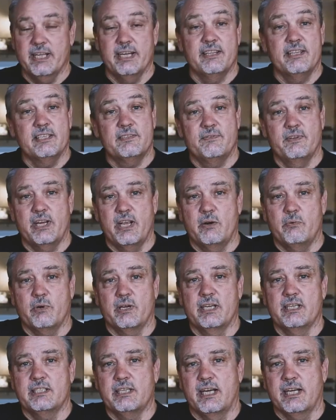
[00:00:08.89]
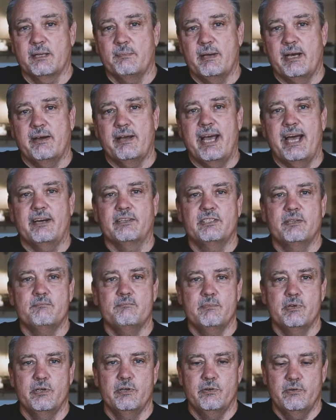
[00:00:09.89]
In this video we're going to talk about how to
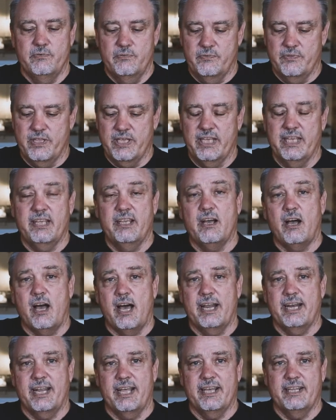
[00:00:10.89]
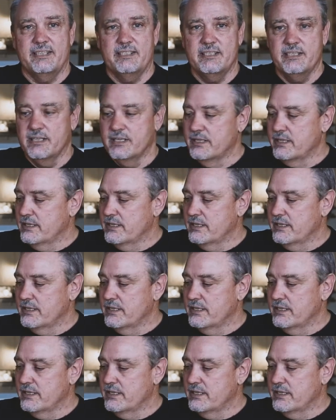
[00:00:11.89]
move the hot end